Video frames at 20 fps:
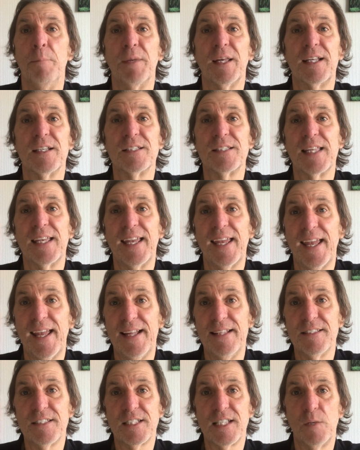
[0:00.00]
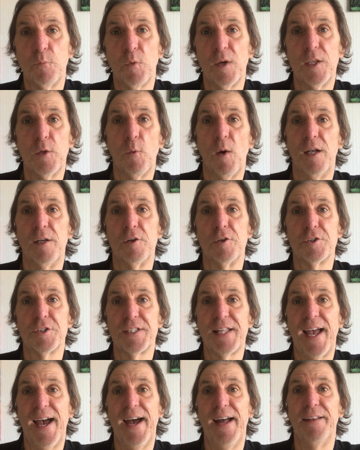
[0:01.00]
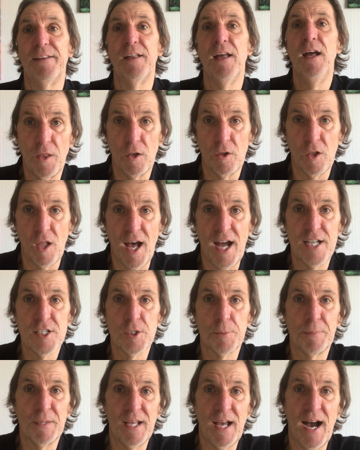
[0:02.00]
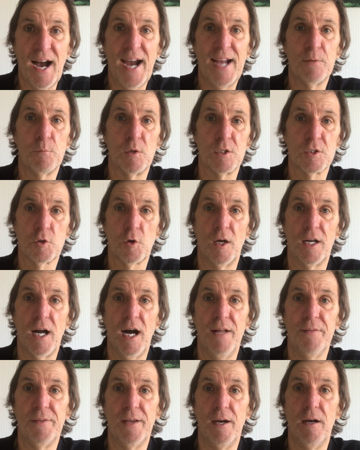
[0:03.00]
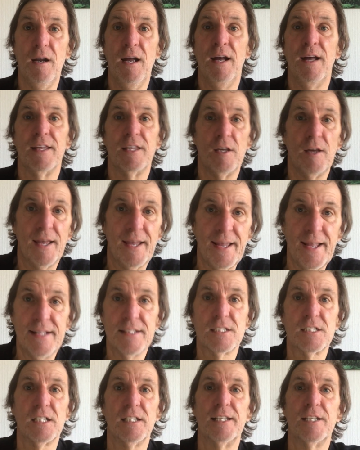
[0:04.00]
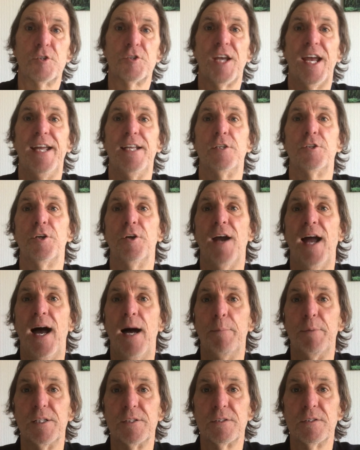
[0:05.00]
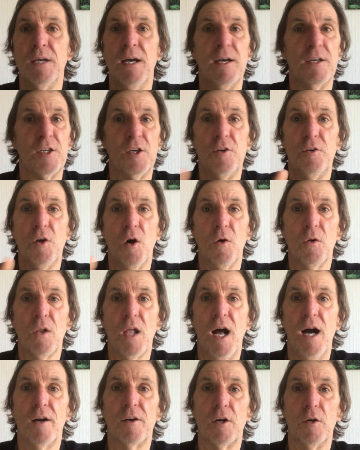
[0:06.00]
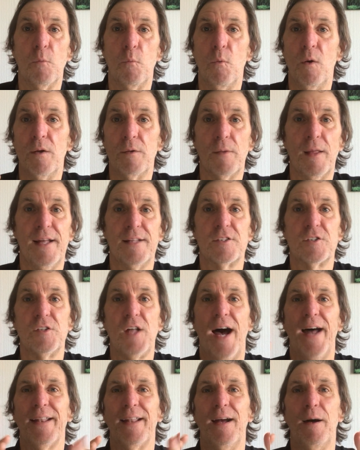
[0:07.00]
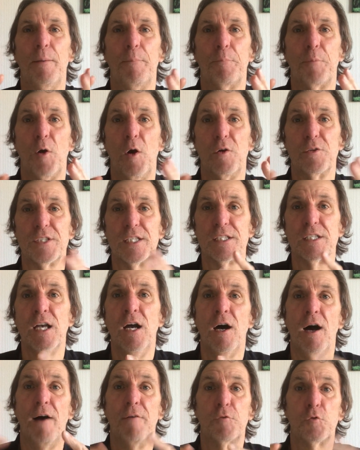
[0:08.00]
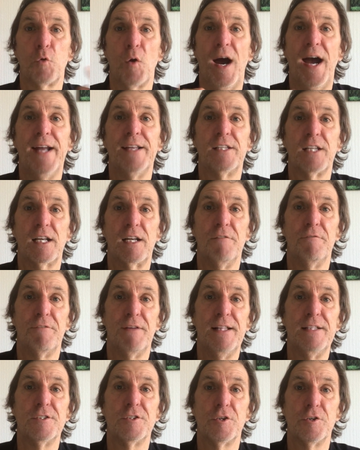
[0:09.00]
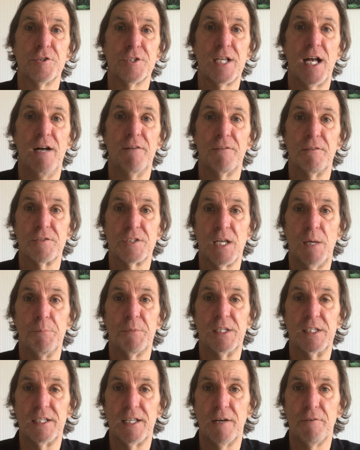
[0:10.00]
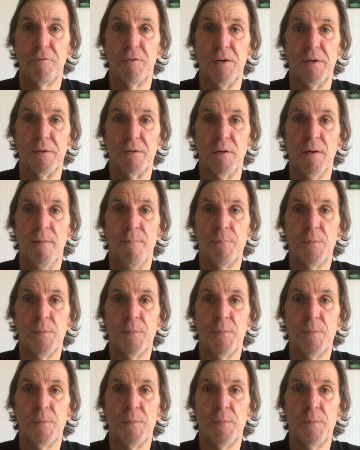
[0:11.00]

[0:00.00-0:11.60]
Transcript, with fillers: Because the instant when you understand the logic behind what's going on there, you instantly change your habits. You're no longer, it's not a process of trying to convince yourself of something different.